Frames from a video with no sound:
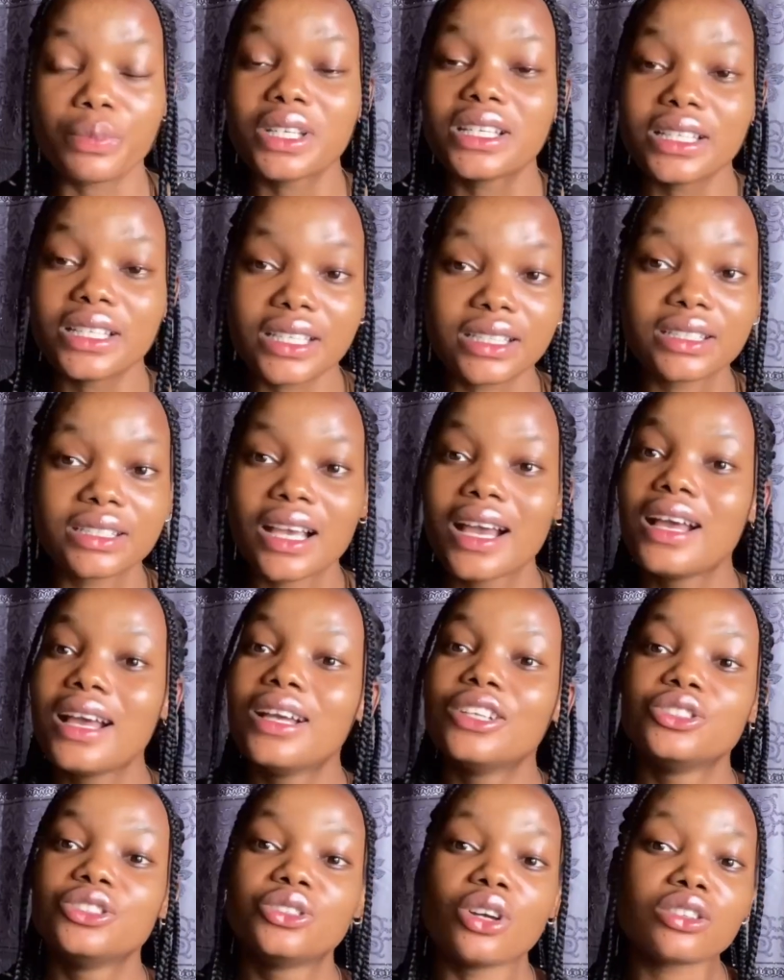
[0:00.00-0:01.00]
Please
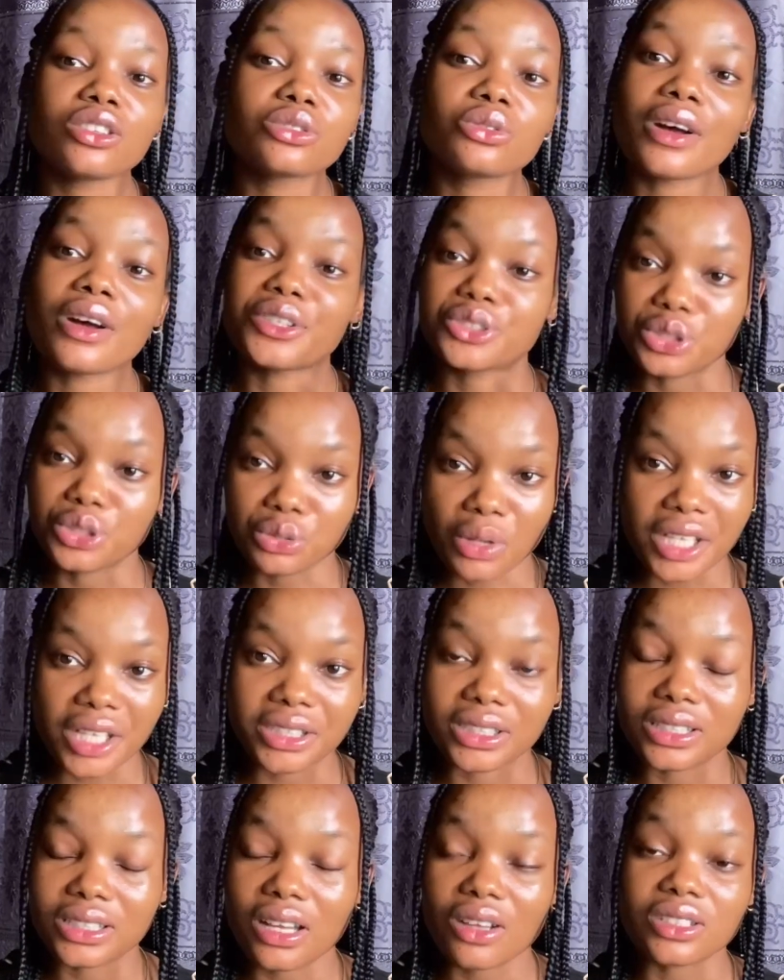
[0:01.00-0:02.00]
just go and
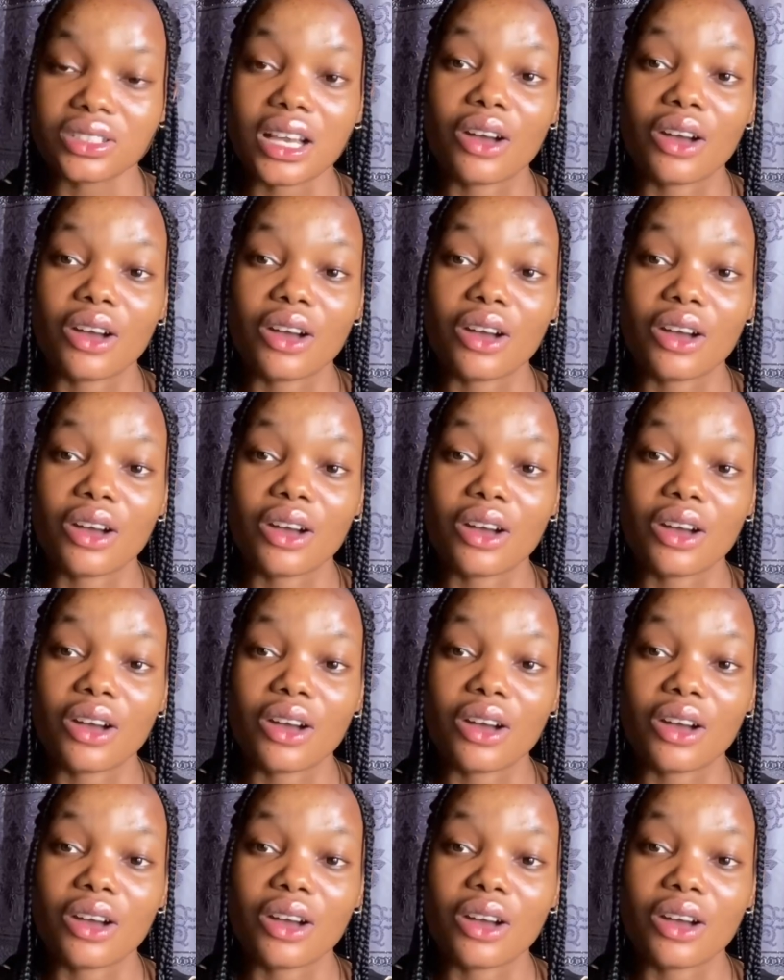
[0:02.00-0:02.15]
trash it out